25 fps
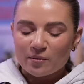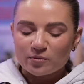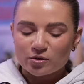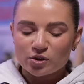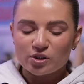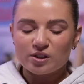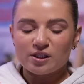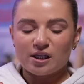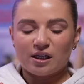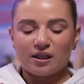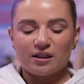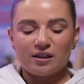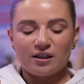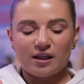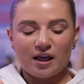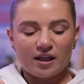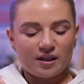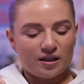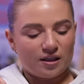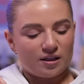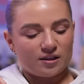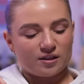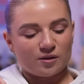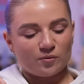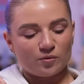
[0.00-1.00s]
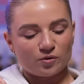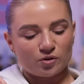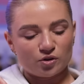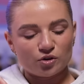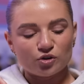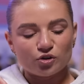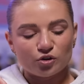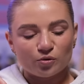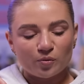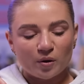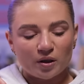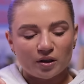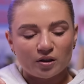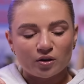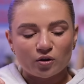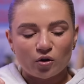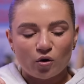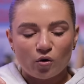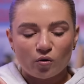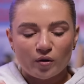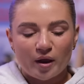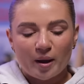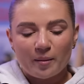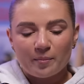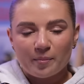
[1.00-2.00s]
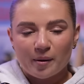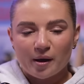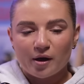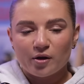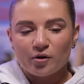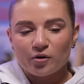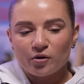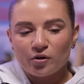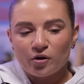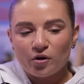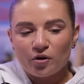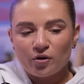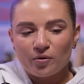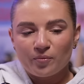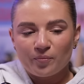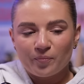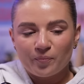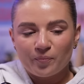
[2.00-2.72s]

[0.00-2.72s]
I was just thinking of that there because I wasn't sure whether to call that bitter or not.